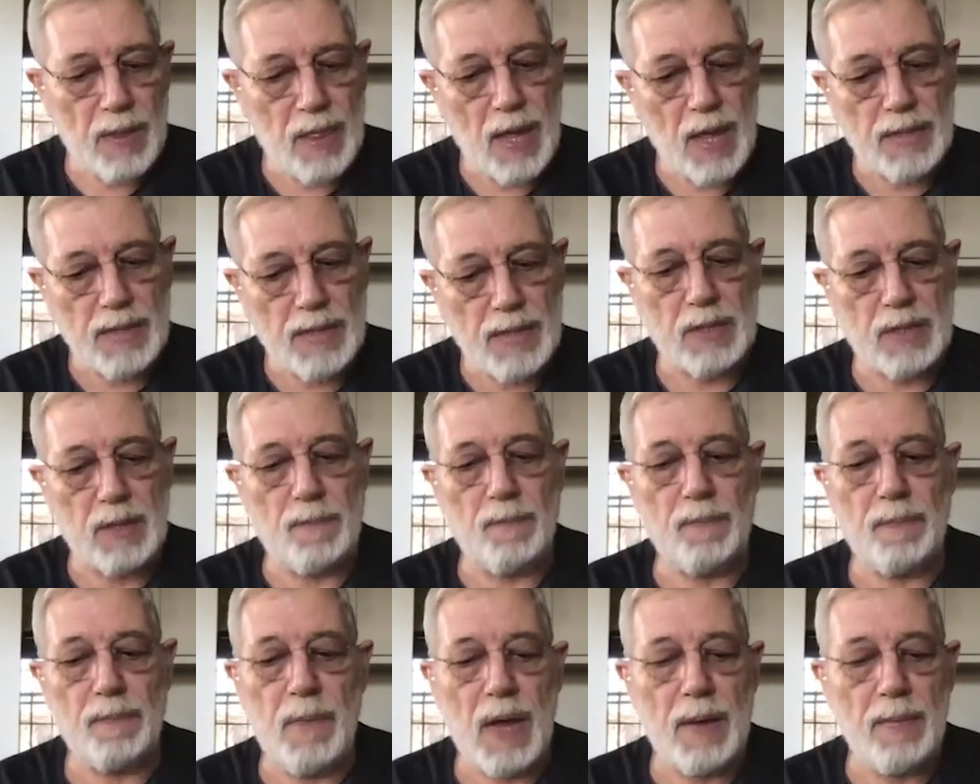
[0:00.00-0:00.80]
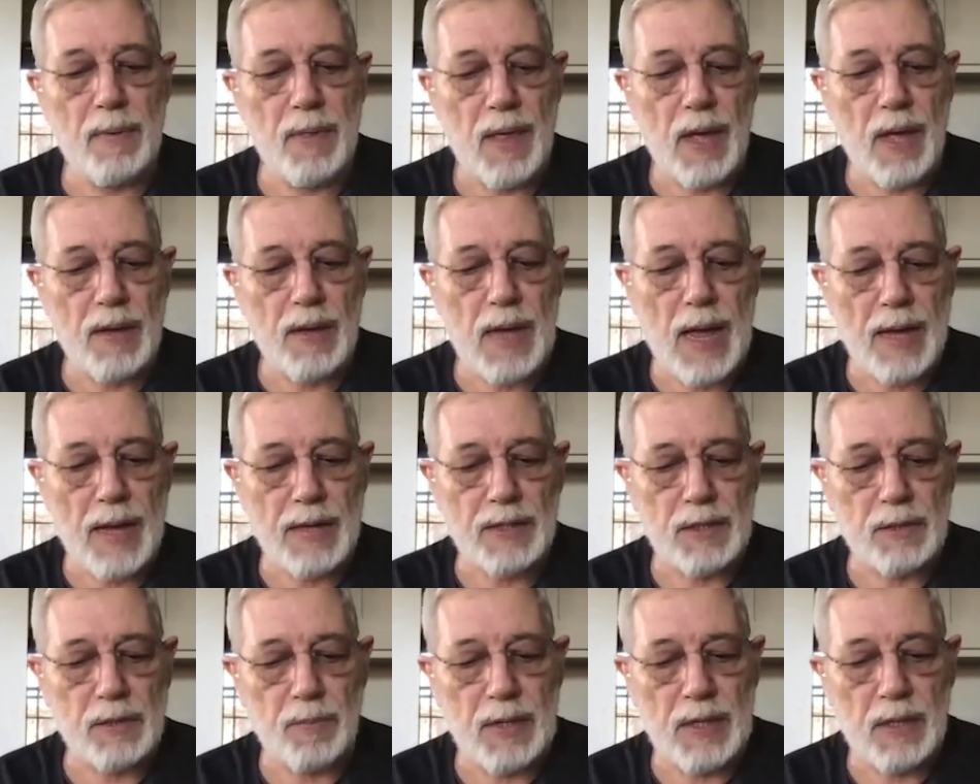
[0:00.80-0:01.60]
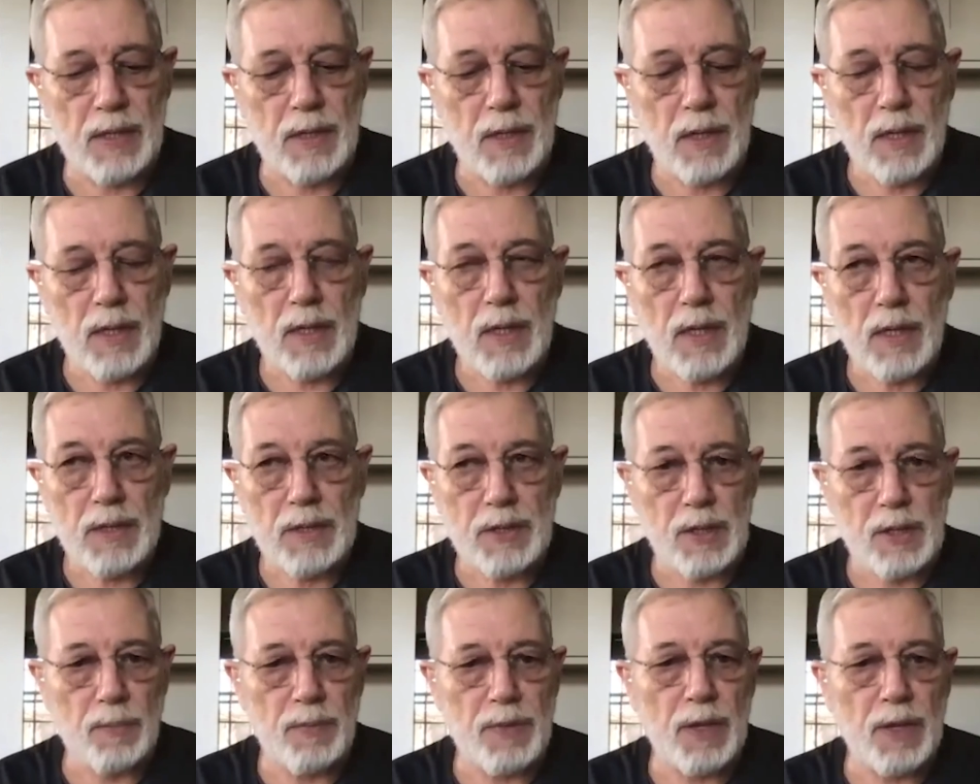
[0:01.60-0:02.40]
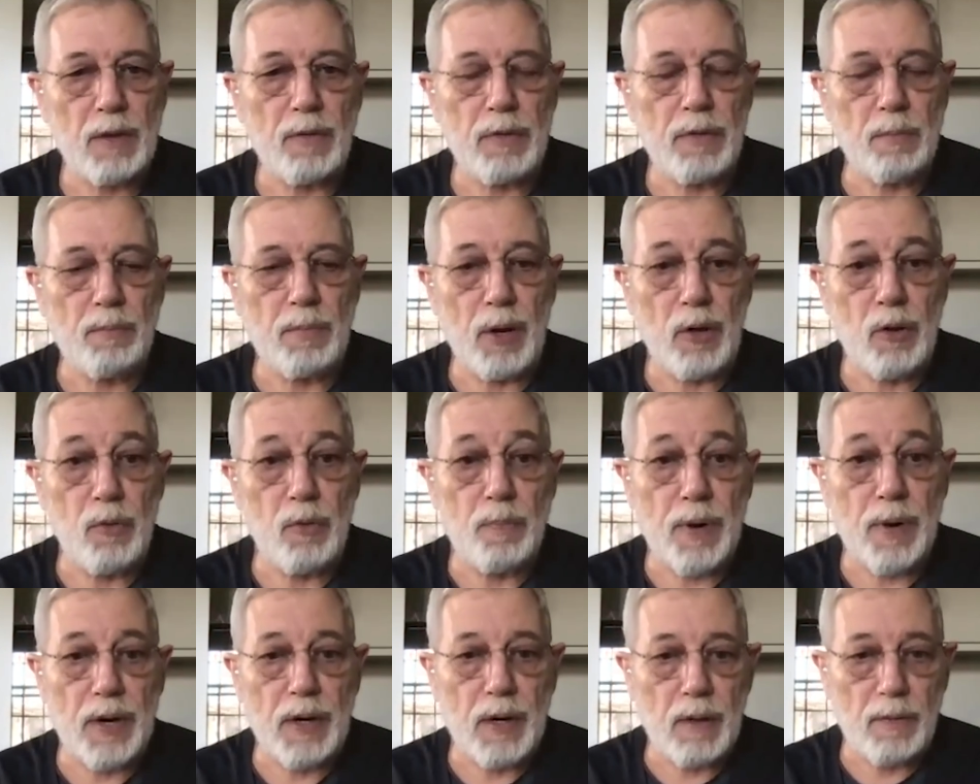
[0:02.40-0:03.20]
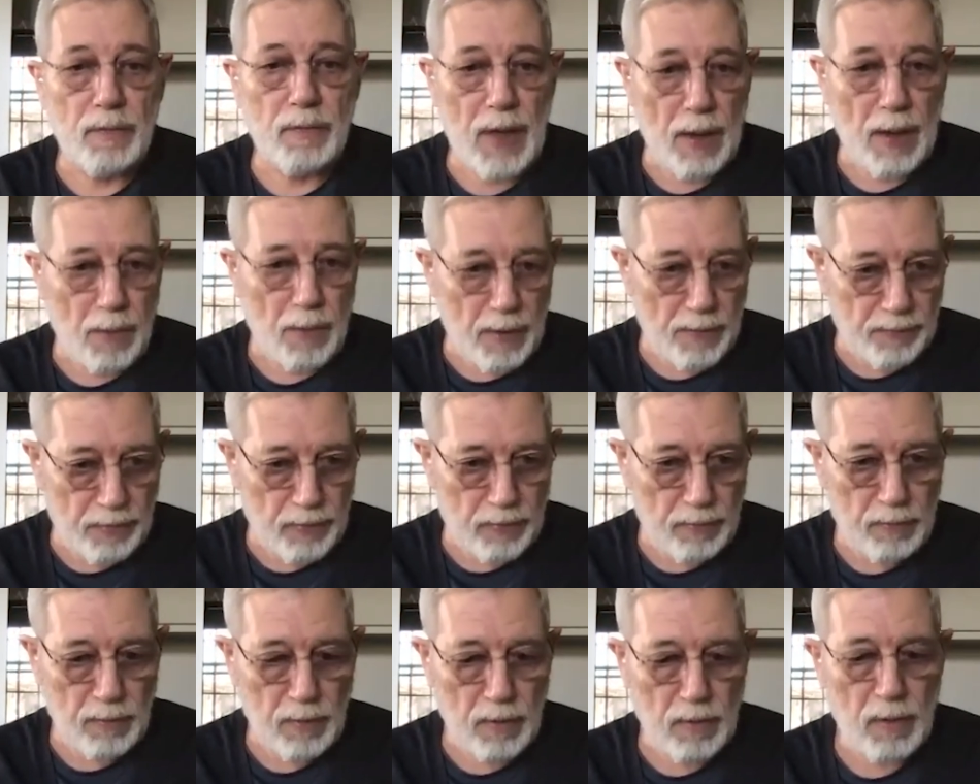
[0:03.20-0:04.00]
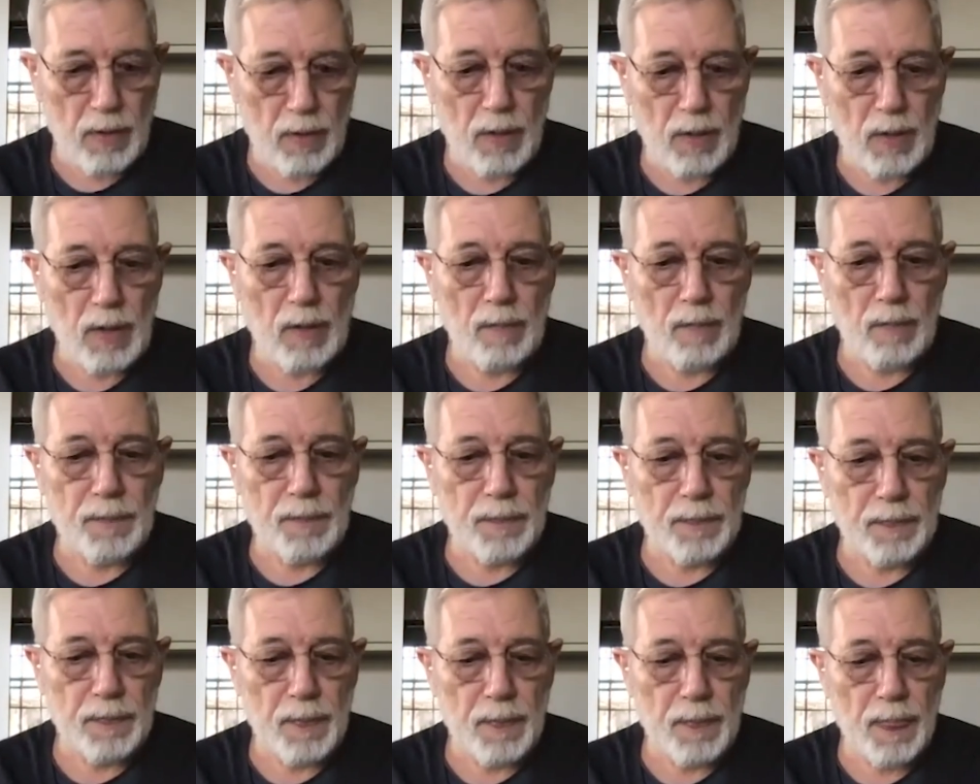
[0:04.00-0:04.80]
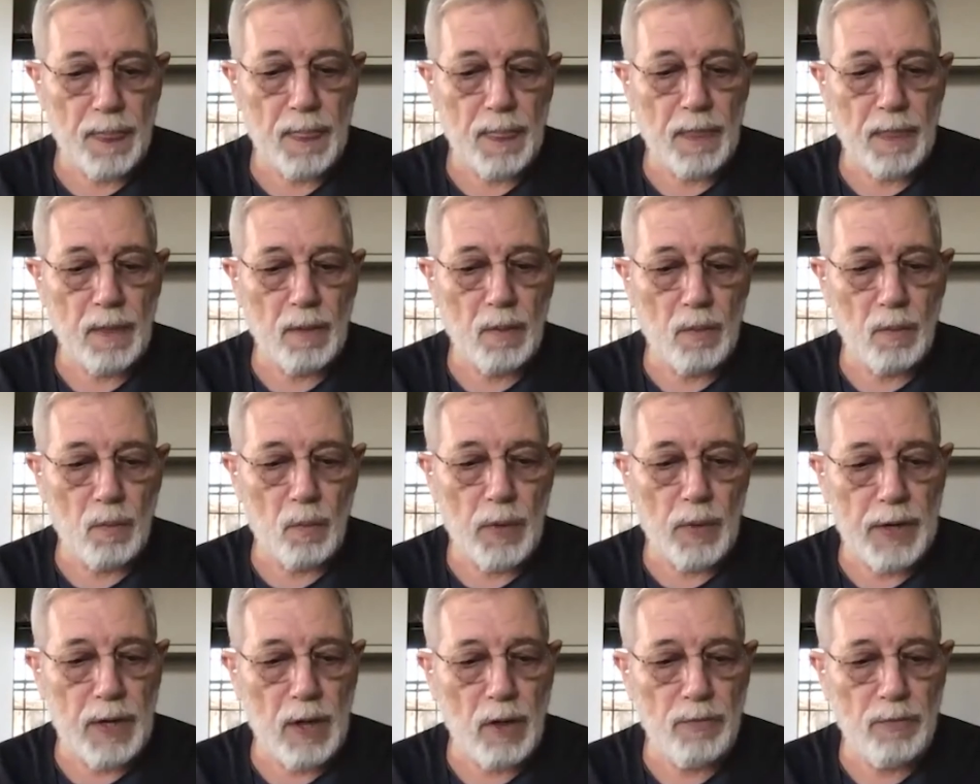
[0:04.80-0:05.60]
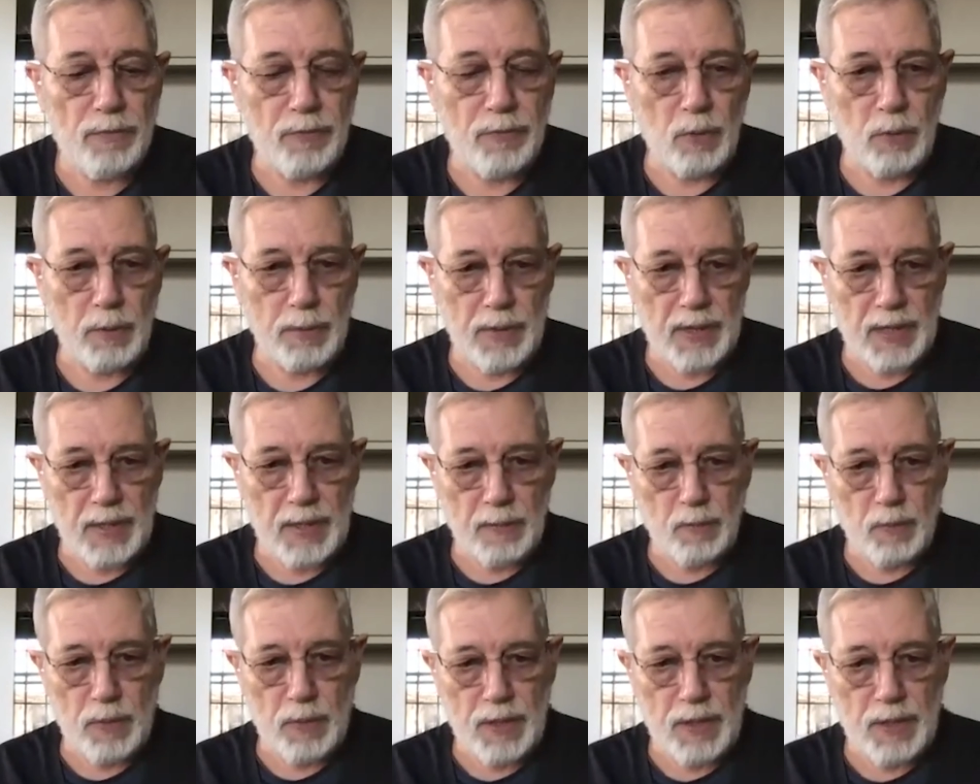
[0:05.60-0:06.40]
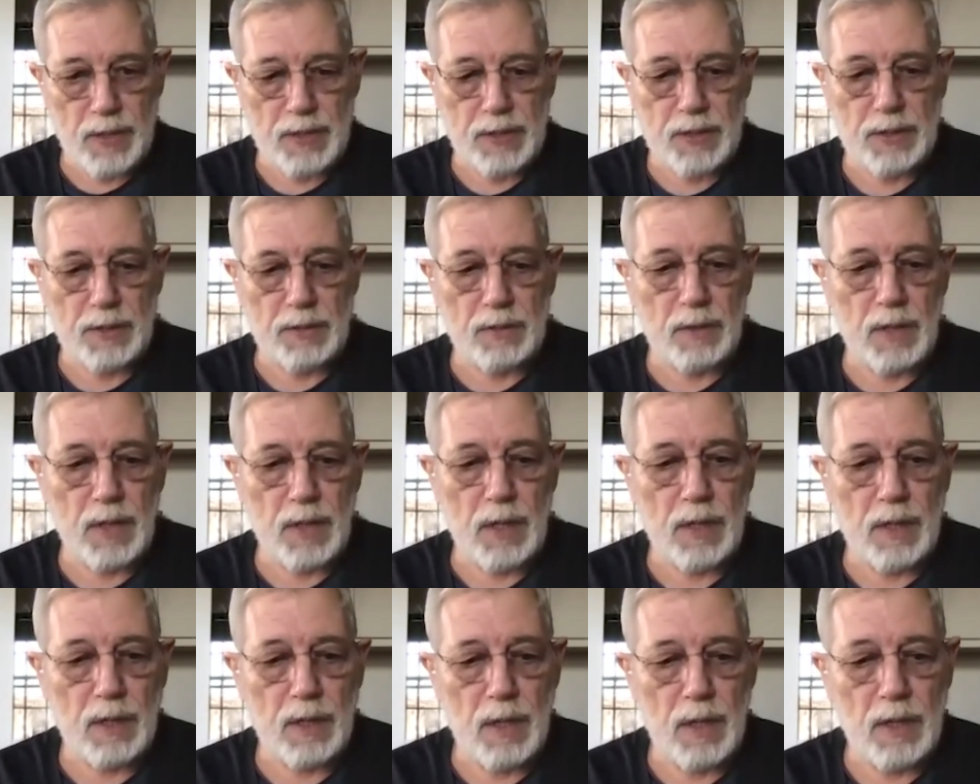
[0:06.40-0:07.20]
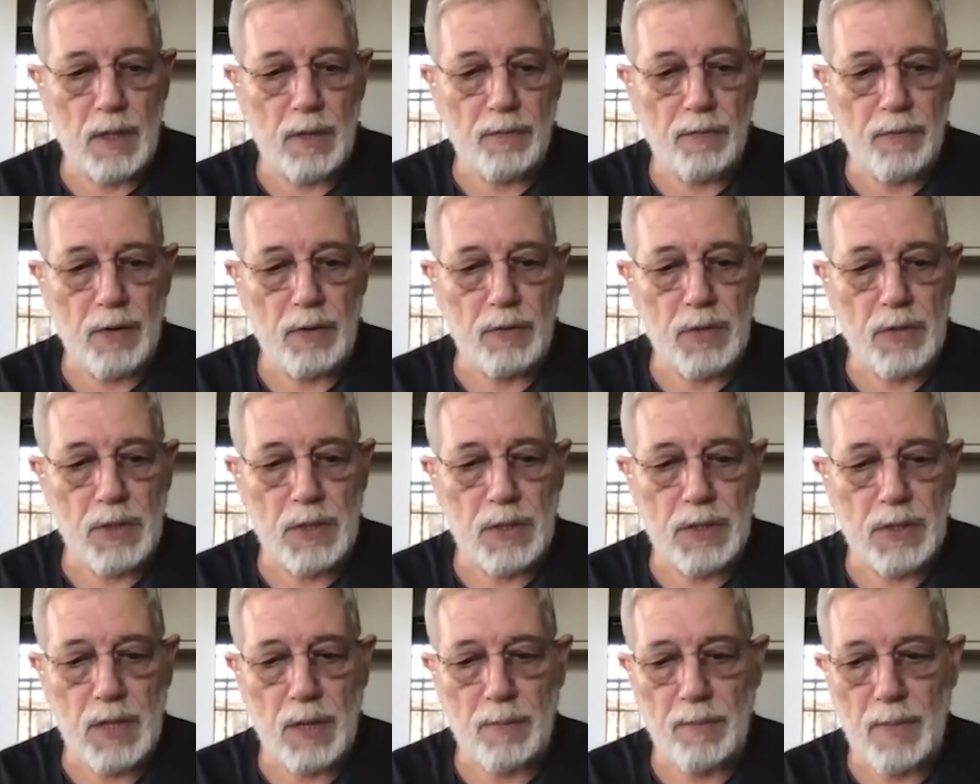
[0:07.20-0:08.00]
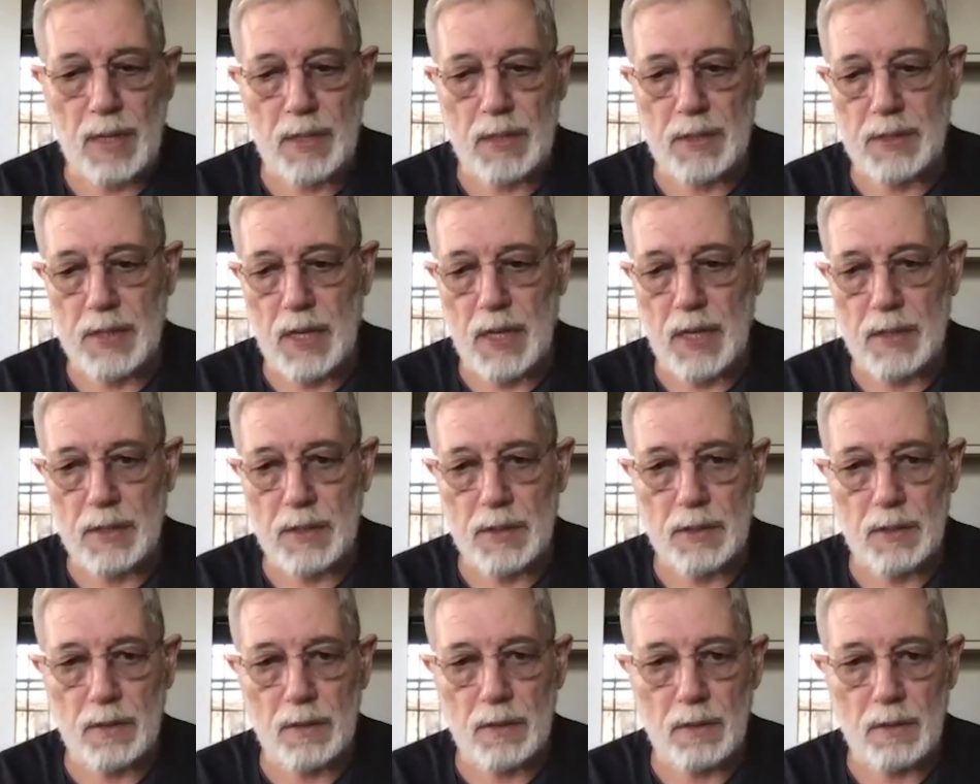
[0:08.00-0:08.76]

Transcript: that has to be something of the blueprint of however we go forward with this in the future. Does that make sense?